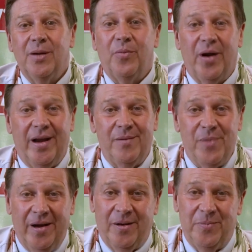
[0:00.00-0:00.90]
bread and
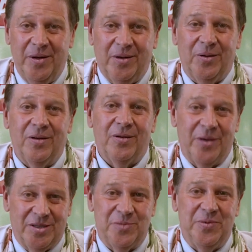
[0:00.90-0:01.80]
butter pickle
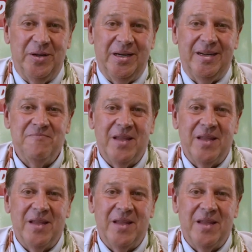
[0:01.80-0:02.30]
recipe.